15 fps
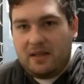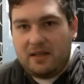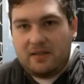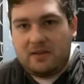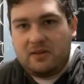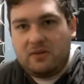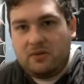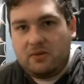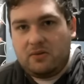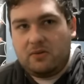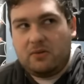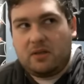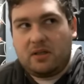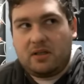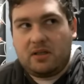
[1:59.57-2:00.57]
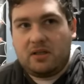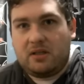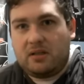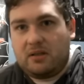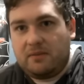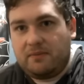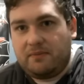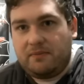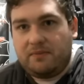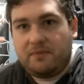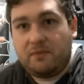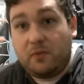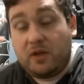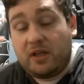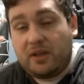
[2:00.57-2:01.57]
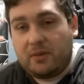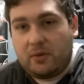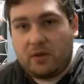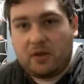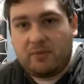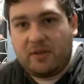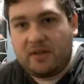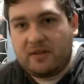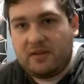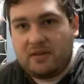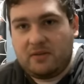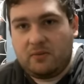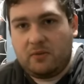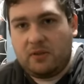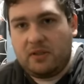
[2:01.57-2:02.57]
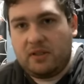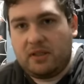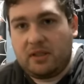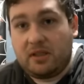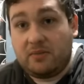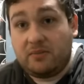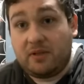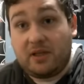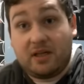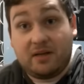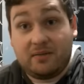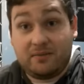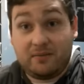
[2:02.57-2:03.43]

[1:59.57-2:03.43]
get to uh, what I thought about season 1. Um, a